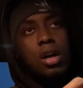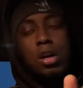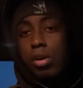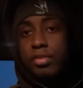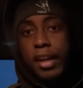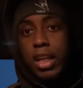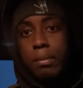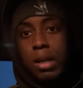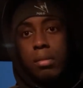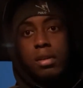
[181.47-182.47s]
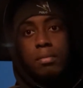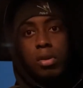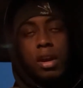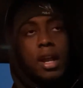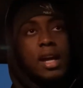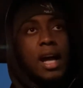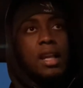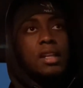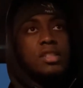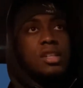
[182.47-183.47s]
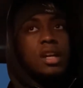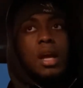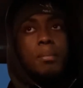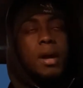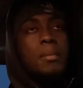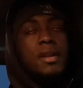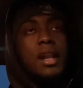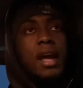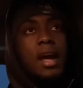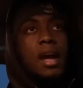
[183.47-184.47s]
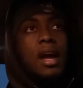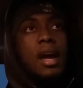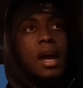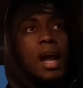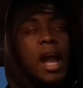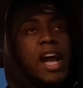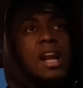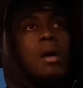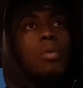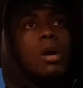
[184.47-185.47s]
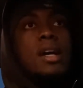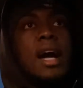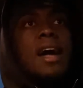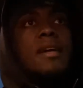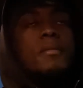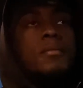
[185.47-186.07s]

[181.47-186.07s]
Coastal Alabama Community College in Bay Minette, and I work out,